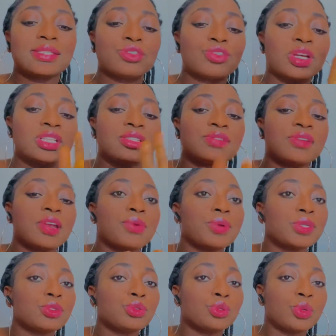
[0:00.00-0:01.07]

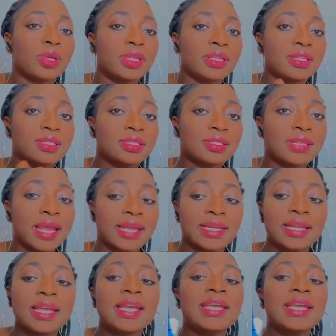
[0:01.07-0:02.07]
transferring to this side.